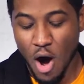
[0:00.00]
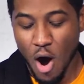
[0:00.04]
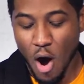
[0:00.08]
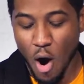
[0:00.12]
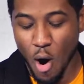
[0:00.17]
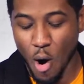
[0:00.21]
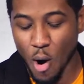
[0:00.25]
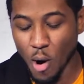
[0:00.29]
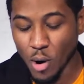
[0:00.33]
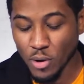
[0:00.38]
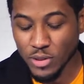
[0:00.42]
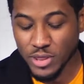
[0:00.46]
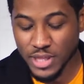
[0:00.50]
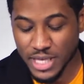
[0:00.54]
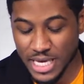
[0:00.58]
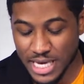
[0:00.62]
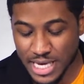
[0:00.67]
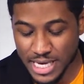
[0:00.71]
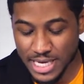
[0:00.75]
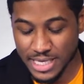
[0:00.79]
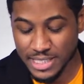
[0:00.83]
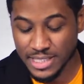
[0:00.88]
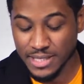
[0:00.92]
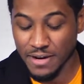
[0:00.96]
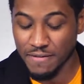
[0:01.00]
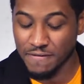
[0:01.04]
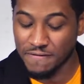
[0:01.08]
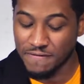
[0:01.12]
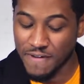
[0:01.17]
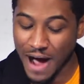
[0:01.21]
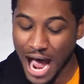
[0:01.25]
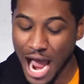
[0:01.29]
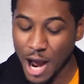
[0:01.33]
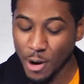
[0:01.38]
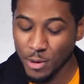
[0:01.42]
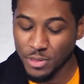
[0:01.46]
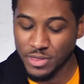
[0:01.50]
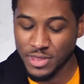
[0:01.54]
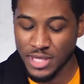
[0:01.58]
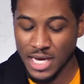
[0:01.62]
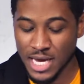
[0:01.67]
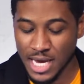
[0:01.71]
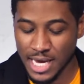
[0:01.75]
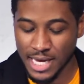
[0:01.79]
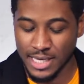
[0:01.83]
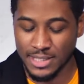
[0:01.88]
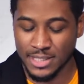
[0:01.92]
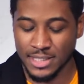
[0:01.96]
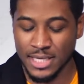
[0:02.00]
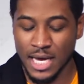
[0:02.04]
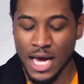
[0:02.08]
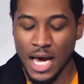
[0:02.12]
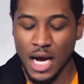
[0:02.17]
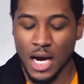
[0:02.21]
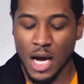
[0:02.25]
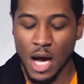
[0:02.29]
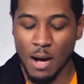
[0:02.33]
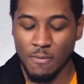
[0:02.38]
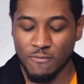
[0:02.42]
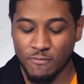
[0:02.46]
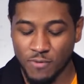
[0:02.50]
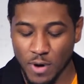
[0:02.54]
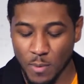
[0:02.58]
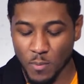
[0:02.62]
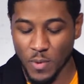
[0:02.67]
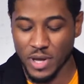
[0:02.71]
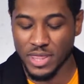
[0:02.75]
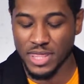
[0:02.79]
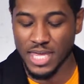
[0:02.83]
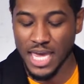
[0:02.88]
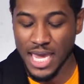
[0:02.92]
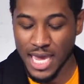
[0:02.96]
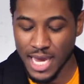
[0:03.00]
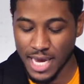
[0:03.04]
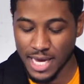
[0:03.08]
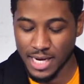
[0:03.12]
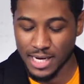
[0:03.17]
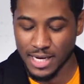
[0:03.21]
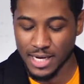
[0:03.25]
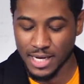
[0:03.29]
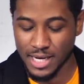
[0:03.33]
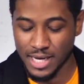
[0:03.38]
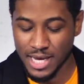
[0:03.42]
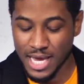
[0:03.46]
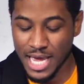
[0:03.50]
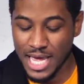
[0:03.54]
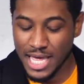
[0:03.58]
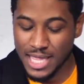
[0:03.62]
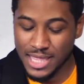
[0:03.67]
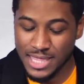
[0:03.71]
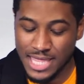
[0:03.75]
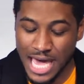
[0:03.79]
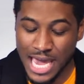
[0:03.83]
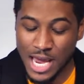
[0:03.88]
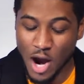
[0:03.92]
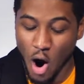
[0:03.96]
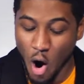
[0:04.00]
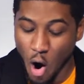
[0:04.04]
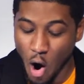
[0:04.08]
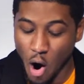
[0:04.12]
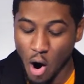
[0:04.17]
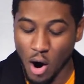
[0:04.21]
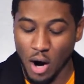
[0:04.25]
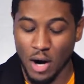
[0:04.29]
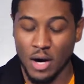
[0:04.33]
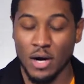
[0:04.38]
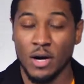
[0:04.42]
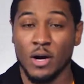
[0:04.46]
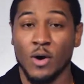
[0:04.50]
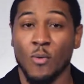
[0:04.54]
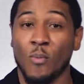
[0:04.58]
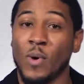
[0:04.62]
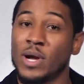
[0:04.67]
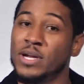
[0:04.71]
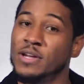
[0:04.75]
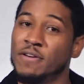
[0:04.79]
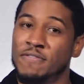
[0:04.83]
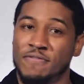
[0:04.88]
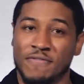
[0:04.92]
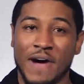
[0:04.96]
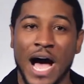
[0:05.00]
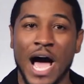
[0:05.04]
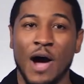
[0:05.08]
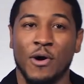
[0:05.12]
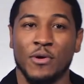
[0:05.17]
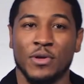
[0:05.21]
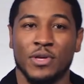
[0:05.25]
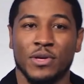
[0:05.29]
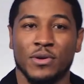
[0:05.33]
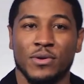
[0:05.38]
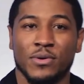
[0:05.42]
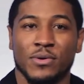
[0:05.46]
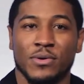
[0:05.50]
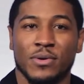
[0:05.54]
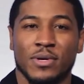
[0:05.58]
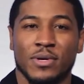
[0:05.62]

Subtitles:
All these vile things come from within. They are what defile you."